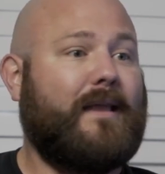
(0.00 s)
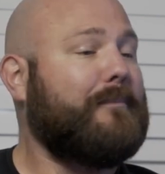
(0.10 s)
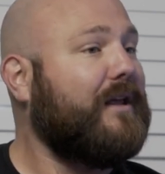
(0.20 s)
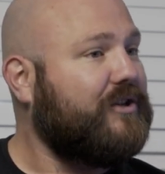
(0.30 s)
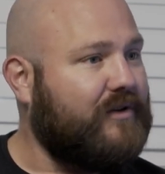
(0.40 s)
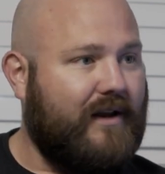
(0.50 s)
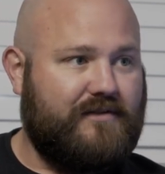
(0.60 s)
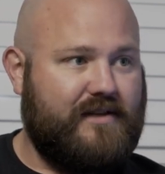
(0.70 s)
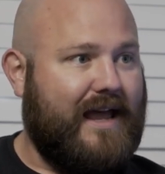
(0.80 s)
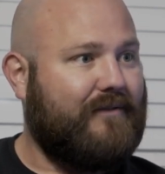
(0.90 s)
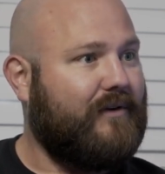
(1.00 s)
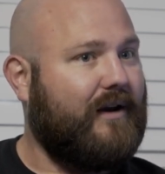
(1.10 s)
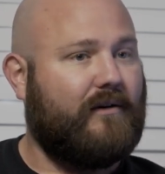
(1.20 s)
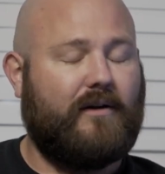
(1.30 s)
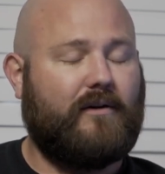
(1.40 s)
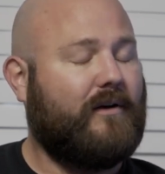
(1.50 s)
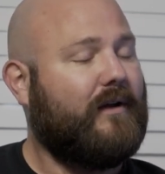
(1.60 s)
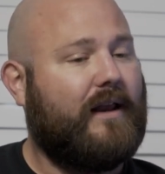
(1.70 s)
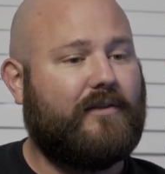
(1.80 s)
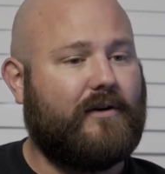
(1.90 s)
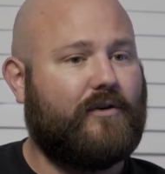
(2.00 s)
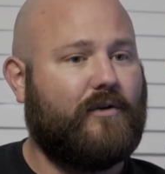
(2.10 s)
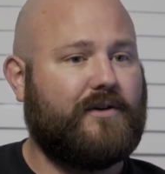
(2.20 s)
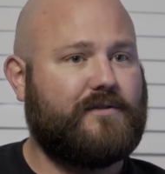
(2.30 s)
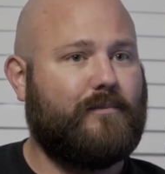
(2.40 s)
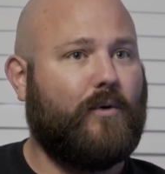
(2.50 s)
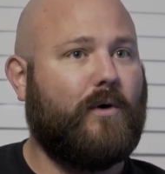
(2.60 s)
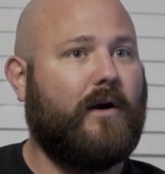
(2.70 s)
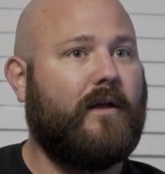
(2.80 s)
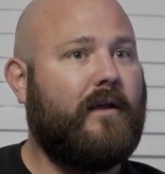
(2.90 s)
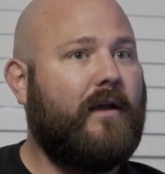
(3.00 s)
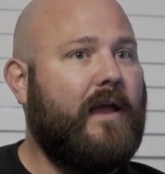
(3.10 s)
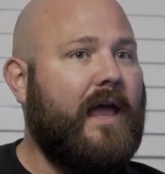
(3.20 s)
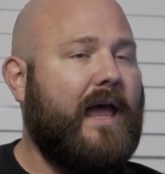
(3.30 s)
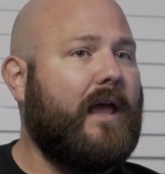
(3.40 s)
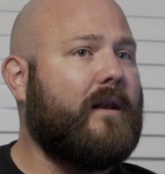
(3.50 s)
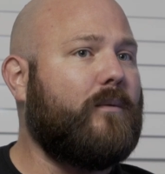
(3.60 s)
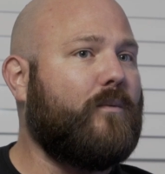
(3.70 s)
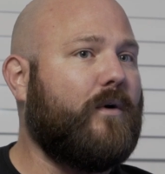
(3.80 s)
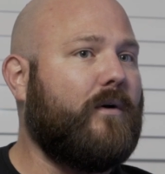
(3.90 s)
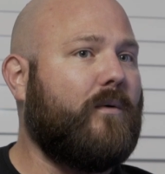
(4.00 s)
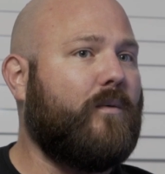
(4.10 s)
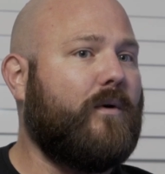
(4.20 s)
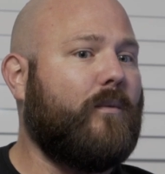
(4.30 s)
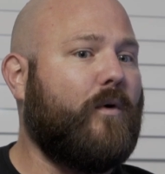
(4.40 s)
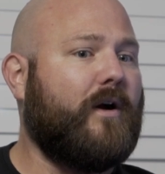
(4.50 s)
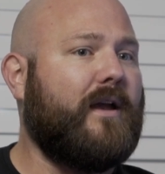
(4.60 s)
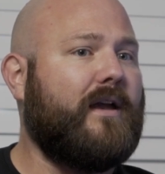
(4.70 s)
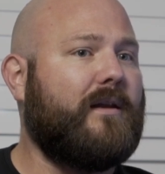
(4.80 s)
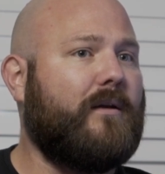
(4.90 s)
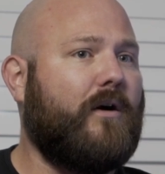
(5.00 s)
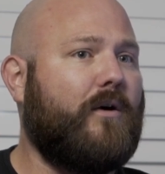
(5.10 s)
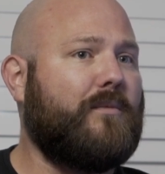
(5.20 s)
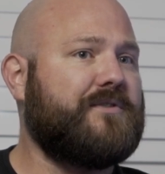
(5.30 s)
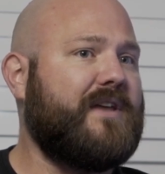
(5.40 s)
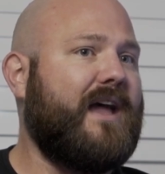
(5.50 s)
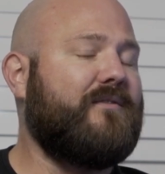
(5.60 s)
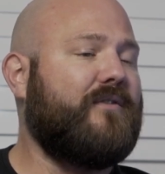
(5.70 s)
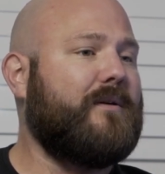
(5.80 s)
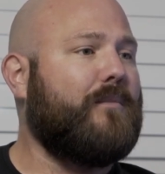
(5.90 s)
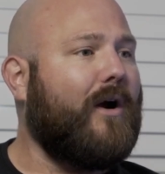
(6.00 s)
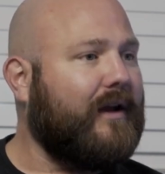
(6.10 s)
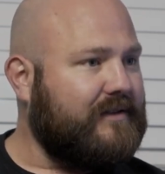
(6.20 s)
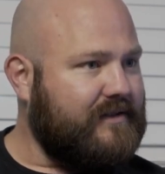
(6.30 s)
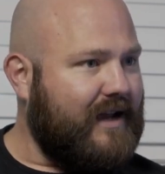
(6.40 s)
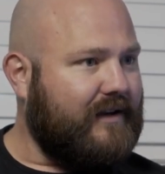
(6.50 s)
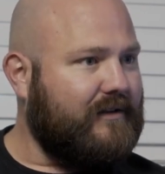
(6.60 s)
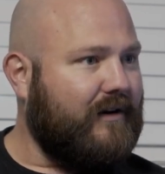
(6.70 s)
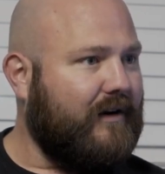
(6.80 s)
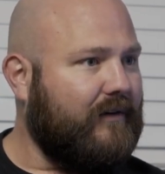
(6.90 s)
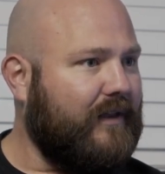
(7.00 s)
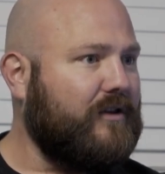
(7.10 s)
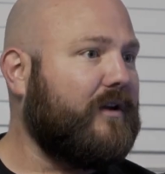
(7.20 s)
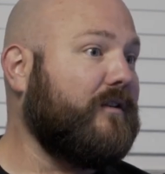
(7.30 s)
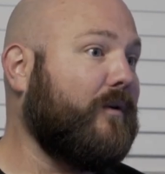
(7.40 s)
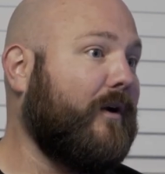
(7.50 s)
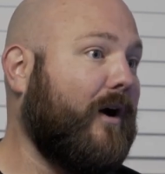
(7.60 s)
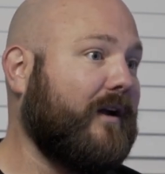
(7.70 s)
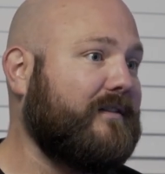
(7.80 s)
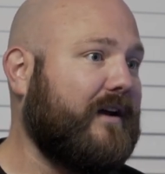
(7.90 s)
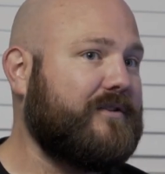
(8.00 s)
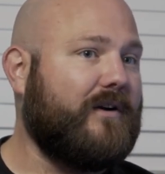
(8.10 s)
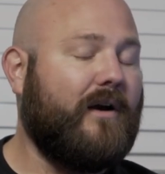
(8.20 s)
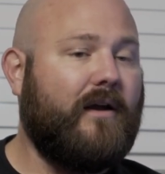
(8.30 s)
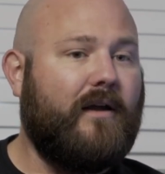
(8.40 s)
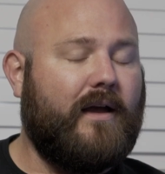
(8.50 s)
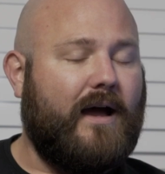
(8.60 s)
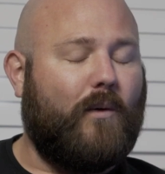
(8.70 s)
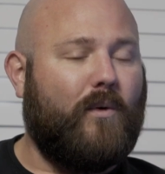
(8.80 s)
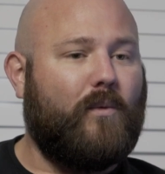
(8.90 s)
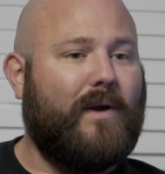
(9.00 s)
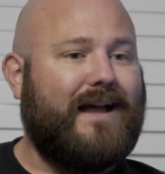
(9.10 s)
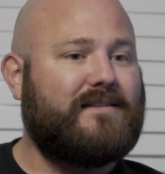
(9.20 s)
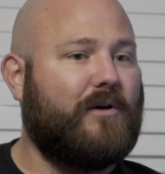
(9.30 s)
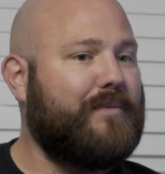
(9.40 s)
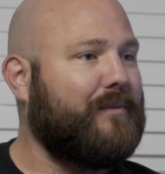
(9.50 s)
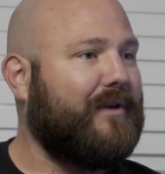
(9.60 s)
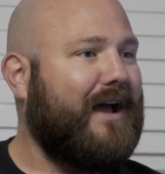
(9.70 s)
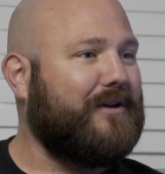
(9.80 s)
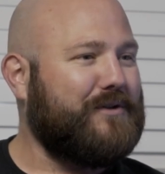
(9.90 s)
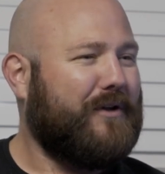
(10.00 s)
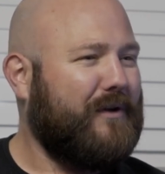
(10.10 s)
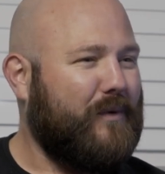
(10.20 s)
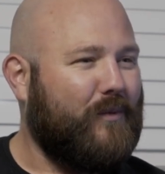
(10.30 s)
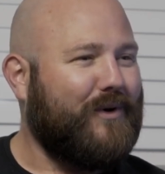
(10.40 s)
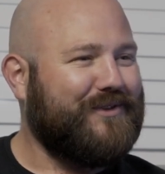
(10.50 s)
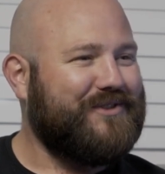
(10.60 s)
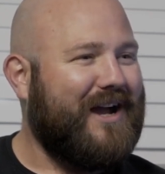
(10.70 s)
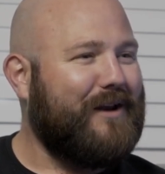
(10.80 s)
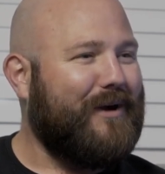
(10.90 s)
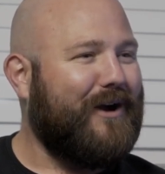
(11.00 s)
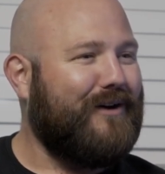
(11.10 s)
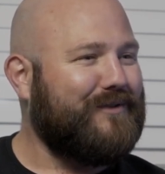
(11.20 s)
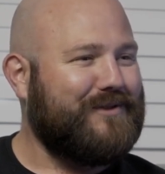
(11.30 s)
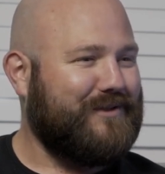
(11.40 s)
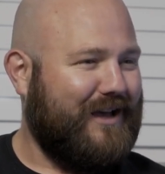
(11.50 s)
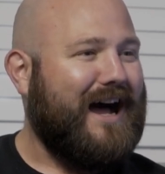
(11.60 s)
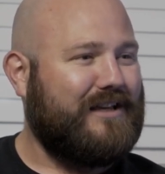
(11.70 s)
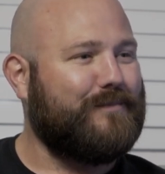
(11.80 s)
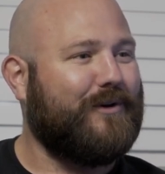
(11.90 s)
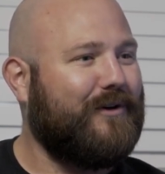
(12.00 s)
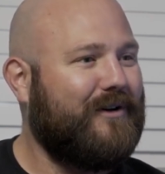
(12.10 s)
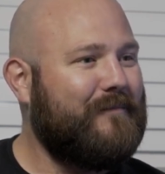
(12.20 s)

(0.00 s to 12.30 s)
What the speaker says: administrative staff, right? Anything across the board. And we're working in almost every market sector that you can do in architecture. What I tell people now is the only thing we won't design in my office is a hospital.